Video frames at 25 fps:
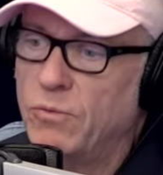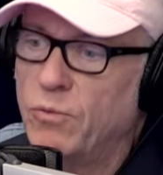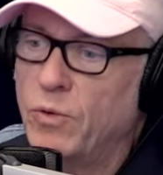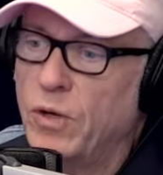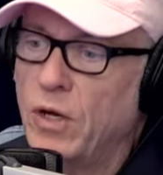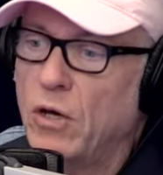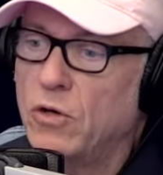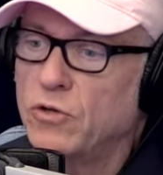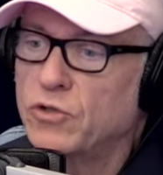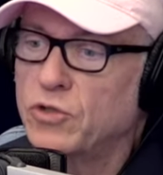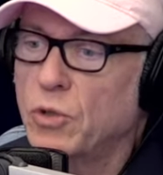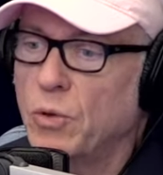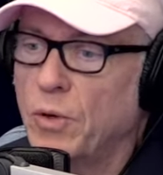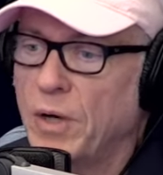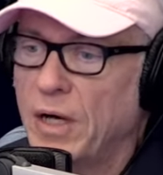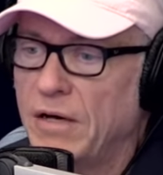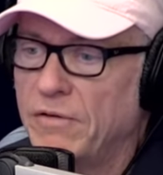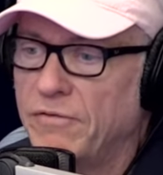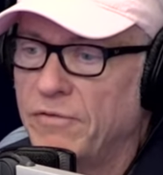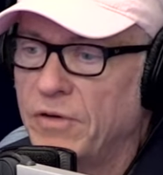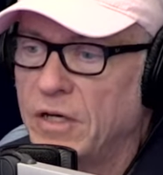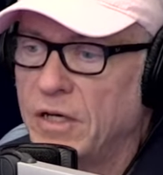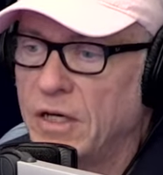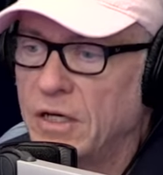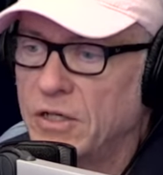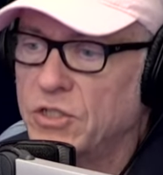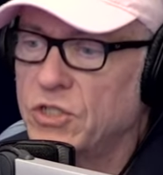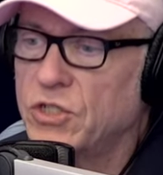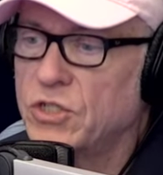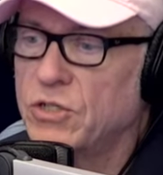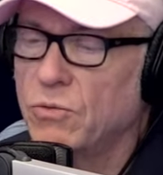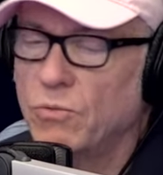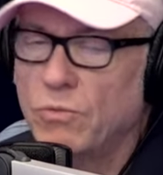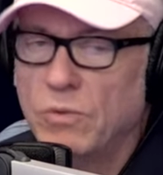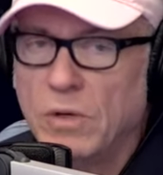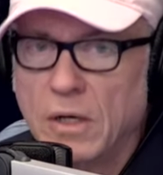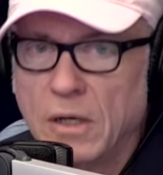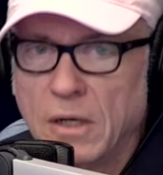we also have I
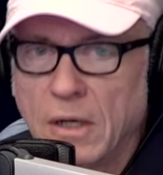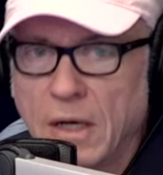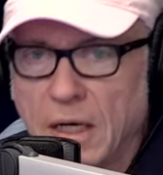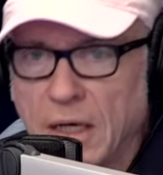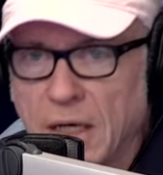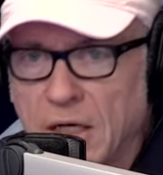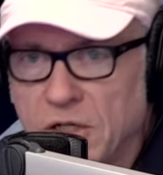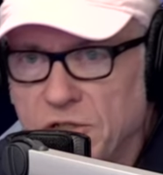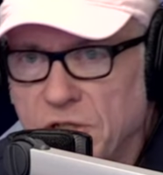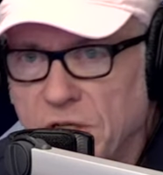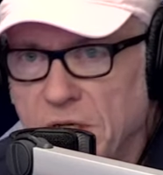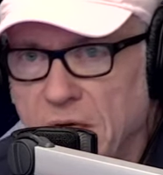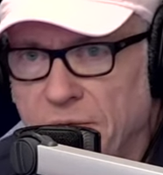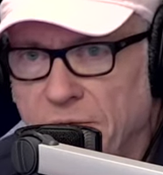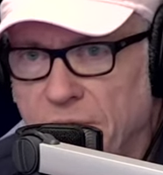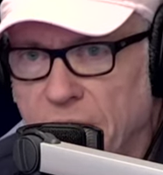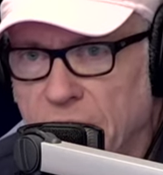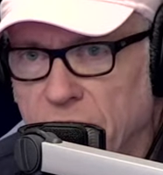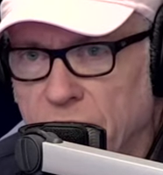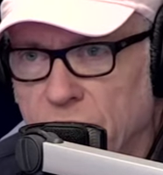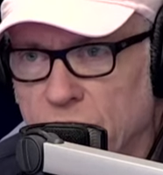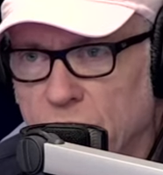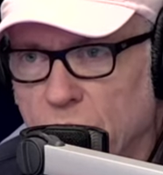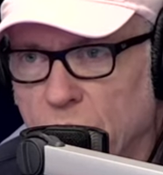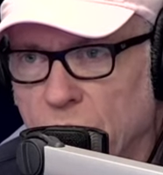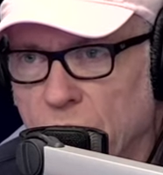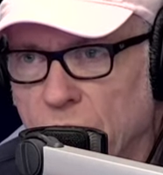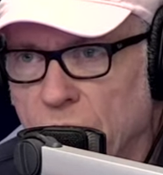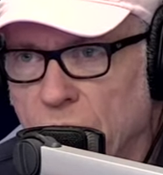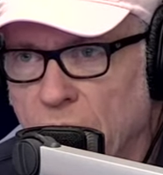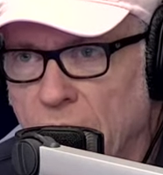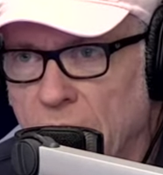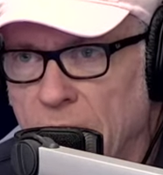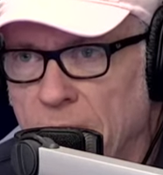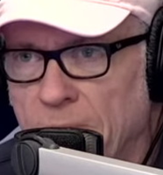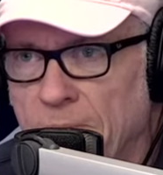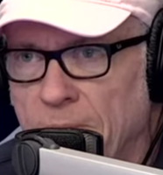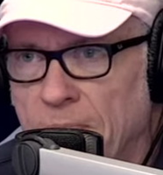never get this word right.
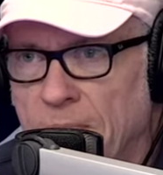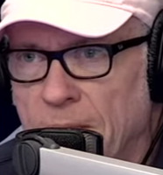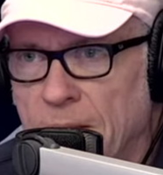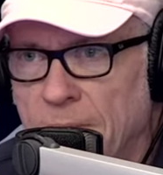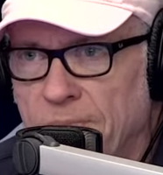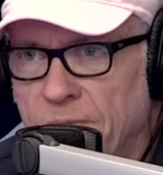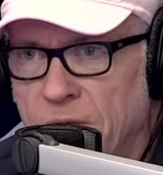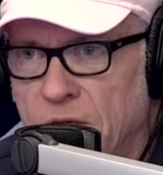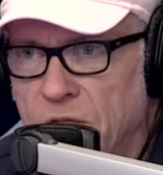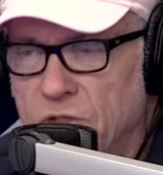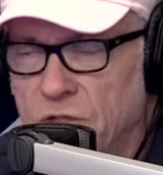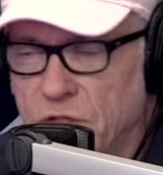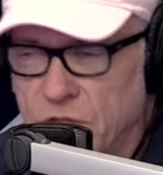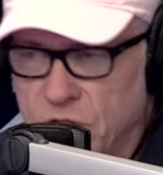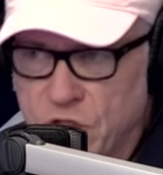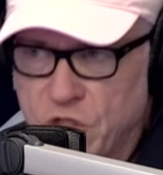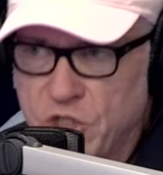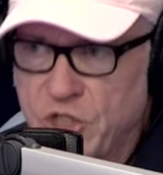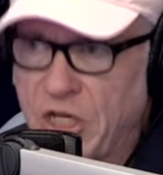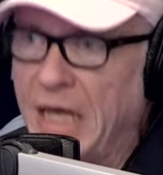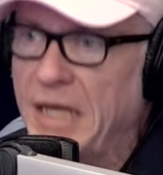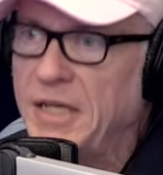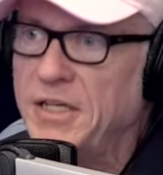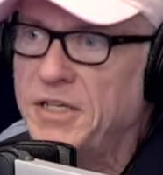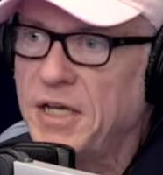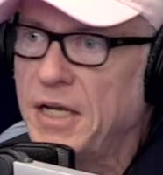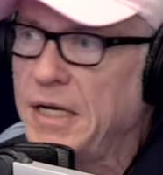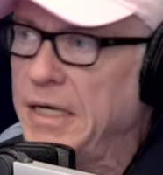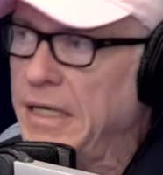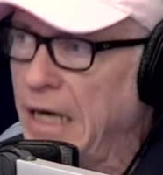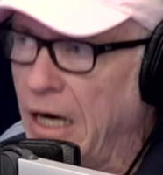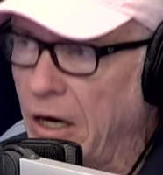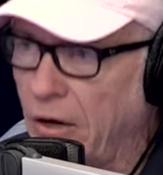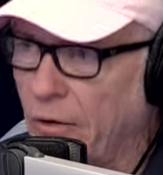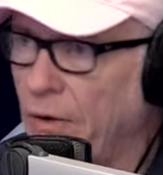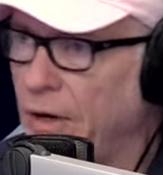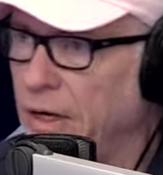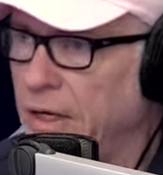Is it
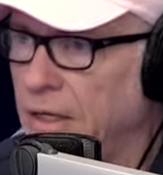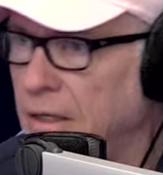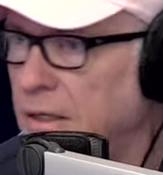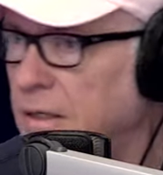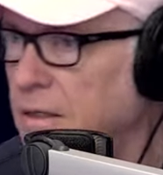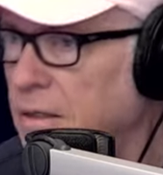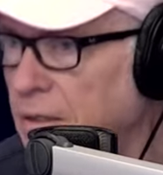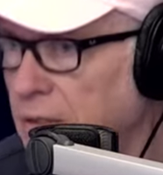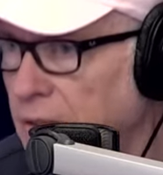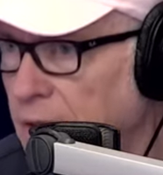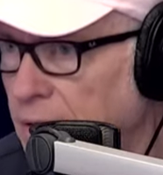centenarian?